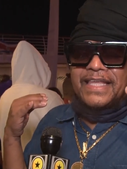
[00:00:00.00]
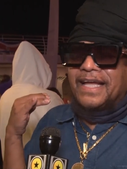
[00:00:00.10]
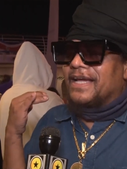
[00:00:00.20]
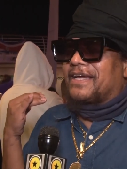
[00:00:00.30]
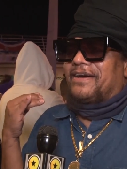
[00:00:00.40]

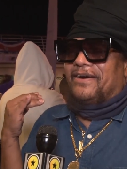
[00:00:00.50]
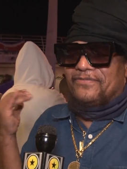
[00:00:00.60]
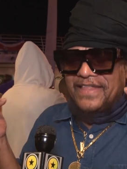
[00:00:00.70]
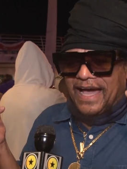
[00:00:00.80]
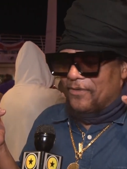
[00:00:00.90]
think
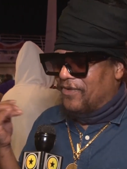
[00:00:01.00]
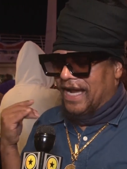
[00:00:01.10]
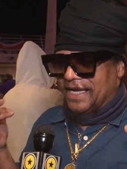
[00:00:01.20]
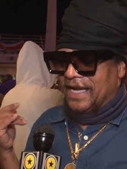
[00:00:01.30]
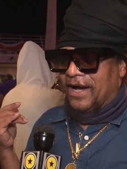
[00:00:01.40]
of that
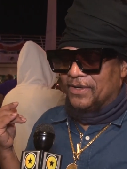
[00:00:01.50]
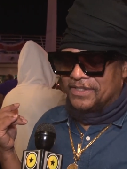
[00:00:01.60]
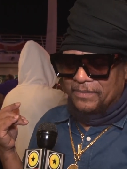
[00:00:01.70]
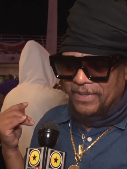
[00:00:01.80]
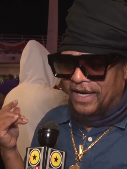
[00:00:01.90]
right now.
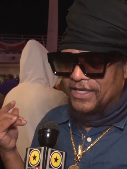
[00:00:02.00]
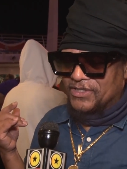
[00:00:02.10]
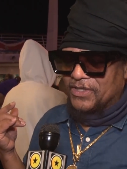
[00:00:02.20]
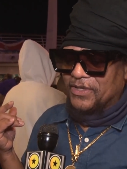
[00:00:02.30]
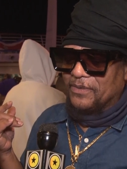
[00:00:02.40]
To be
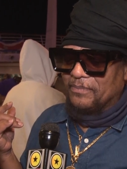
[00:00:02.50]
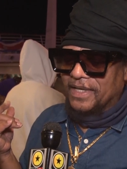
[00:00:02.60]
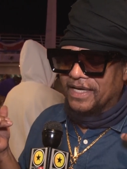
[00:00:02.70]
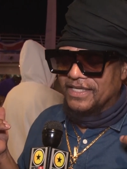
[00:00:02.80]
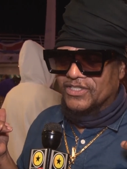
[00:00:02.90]
honest with you,
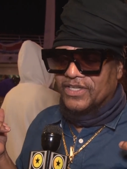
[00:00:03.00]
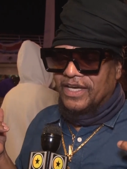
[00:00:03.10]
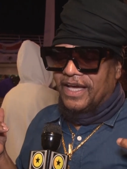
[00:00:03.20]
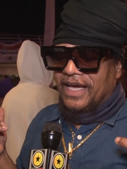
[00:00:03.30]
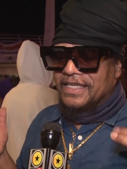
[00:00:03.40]
because
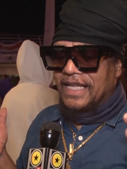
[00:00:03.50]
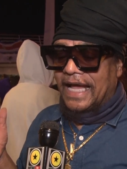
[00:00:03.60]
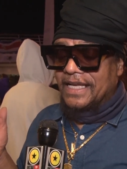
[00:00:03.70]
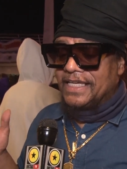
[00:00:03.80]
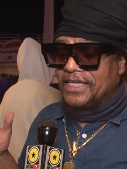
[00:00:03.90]
it's
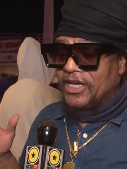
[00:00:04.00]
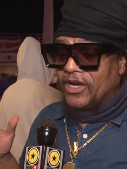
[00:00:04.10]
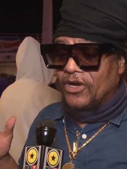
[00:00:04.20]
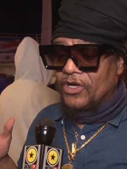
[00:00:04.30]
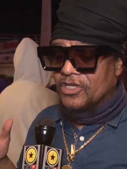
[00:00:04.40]
like the
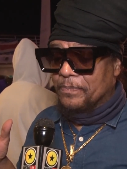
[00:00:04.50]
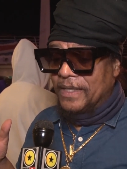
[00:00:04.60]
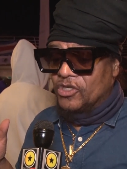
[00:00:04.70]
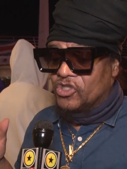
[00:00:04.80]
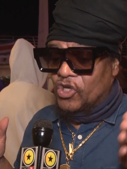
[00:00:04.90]
year has
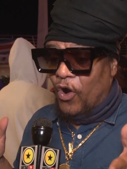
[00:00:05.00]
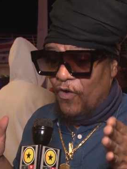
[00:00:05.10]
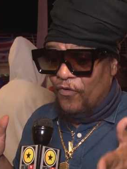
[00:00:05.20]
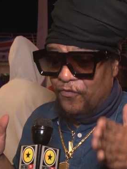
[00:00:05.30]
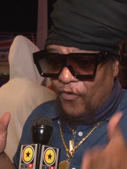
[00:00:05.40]
been
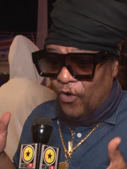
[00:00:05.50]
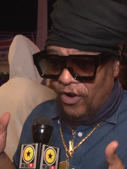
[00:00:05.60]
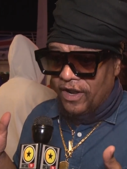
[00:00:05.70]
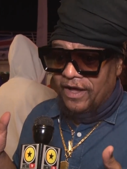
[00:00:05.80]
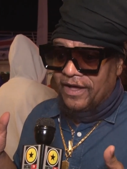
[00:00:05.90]
so
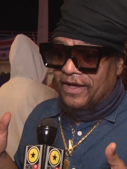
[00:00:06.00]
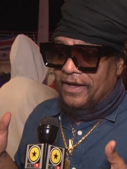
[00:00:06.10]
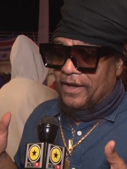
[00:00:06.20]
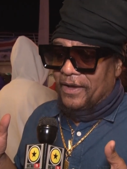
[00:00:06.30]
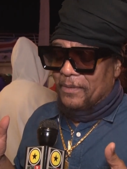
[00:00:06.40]
full
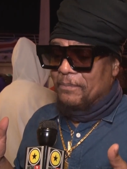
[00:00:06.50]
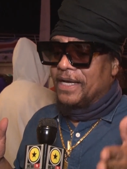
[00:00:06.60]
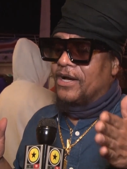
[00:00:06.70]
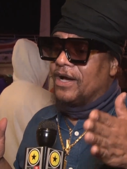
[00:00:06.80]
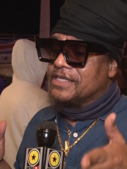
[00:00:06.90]

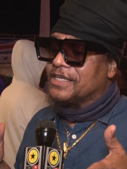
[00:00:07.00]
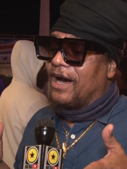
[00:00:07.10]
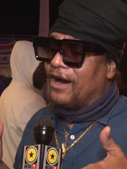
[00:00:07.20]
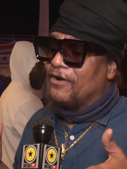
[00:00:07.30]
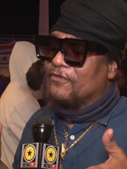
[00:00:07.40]
because
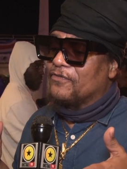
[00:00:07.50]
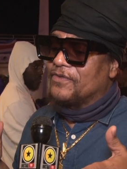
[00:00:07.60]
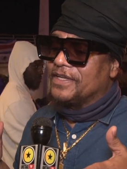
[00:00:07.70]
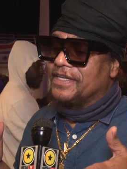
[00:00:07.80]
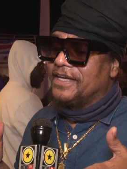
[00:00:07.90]
of
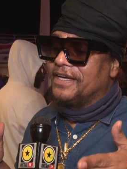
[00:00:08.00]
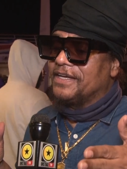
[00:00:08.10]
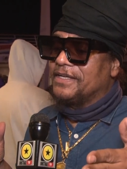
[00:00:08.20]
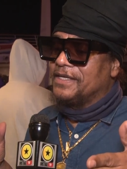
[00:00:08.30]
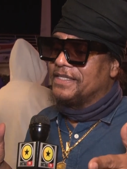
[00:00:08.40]
the
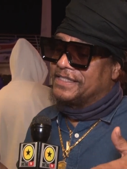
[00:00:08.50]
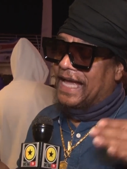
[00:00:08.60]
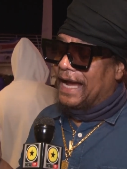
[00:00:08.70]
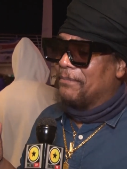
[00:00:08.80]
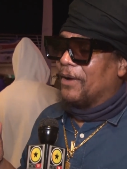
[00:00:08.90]
the
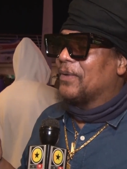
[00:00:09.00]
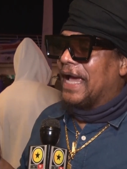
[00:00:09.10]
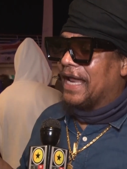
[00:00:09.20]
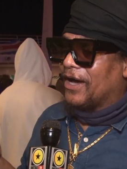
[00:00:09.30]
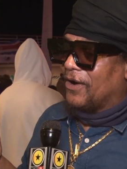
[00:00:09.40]
time that we
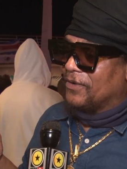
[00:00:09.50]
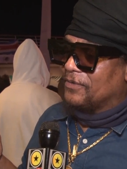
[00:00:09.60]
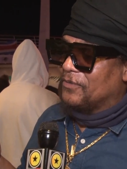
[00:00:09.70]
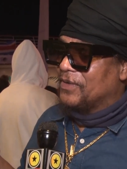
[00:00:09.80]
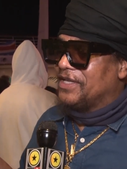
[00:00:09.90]
had out
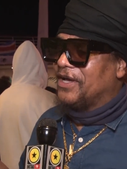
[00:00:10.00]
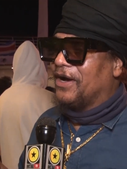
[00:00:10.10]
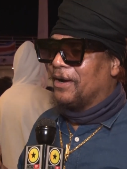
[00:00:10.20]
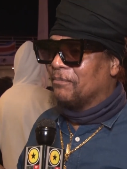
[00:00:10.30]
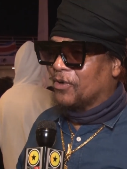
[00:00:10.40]
with the
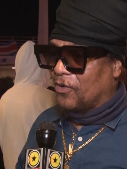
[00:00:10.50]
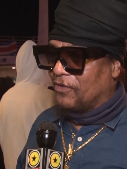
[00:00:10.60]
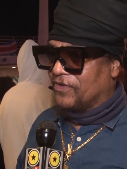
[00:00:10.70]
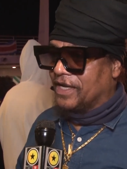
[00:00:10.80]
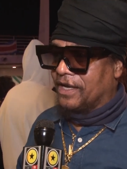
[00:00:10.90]
um,
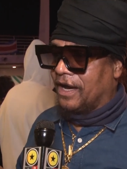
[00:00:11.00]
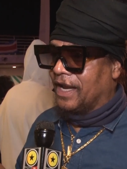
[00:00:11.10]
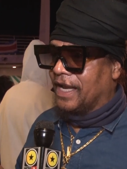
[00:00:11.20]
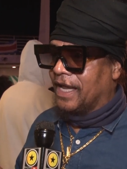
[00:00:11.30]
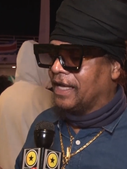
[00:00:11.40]
COVID and all
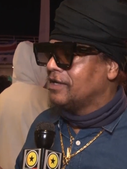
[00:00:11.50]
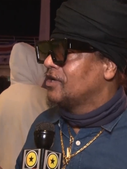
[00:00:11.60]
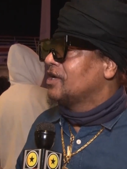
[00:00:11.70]
of that.